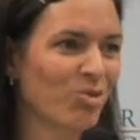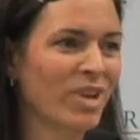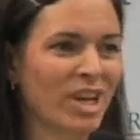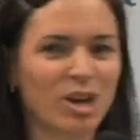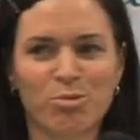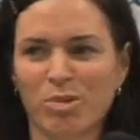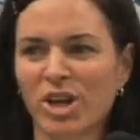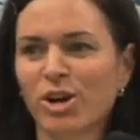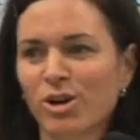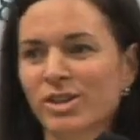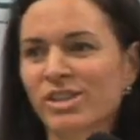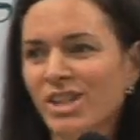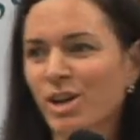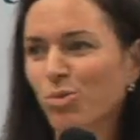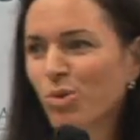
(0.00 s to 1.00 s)
it
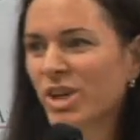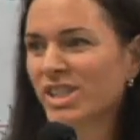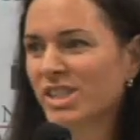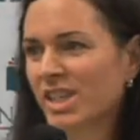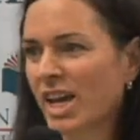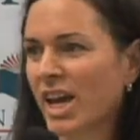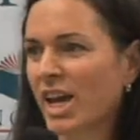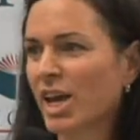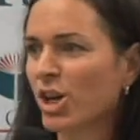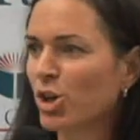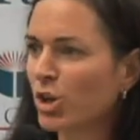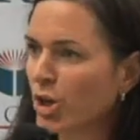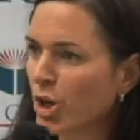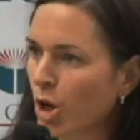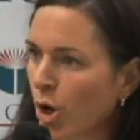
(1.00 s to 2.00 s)
appears that we say
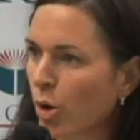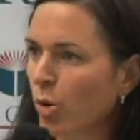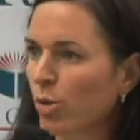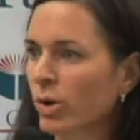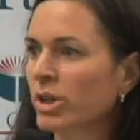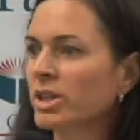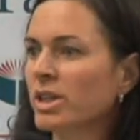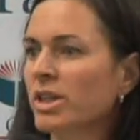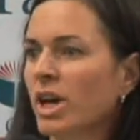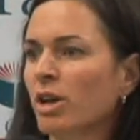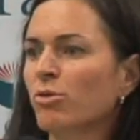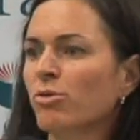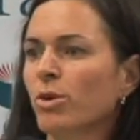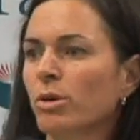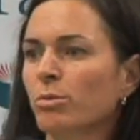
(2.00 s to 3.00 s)
no to
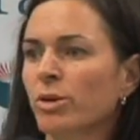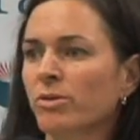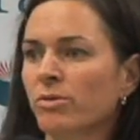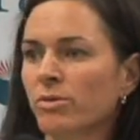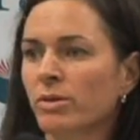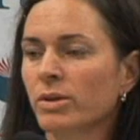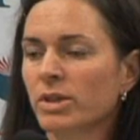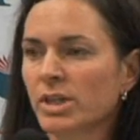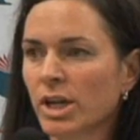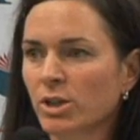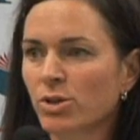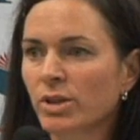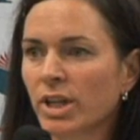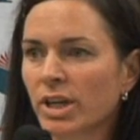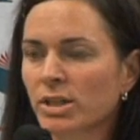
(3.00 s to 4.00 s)
that form of
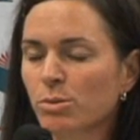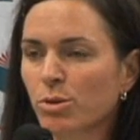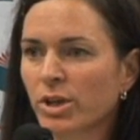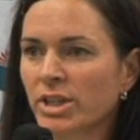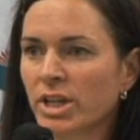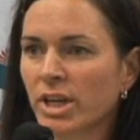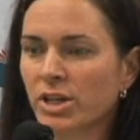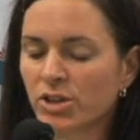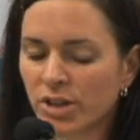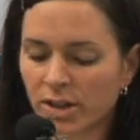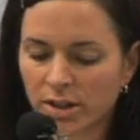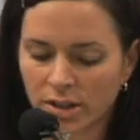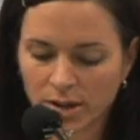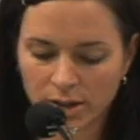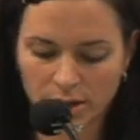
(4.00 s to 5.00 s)
sexual exploitation.